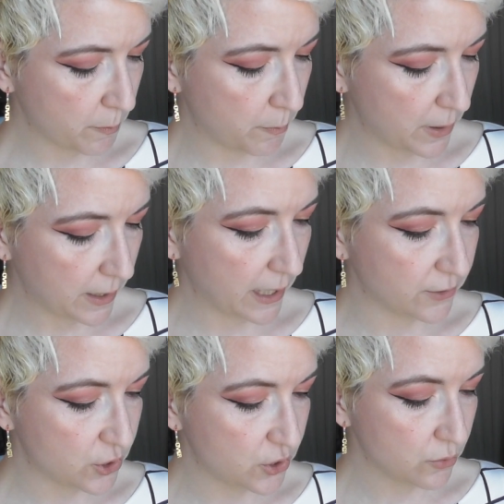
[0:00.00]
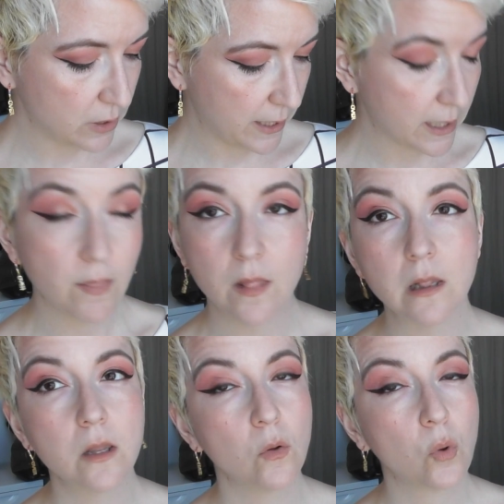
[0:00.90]
but I do like the
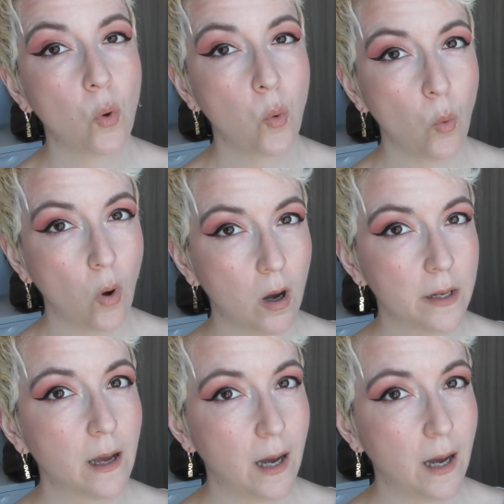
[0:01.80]
little quad